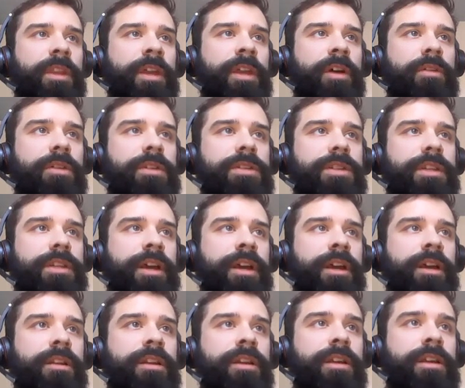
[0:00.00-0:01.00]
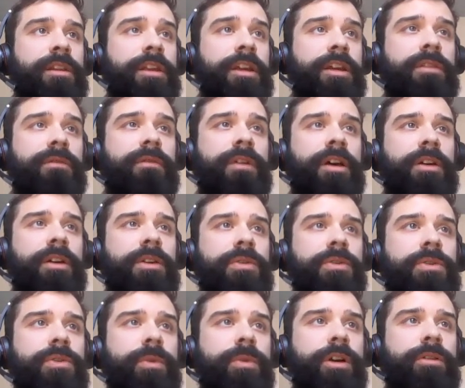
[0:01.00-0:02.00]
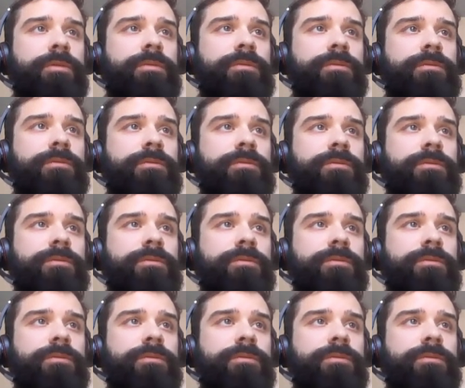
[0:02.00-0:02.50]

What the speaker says: Now let's add a length value as well.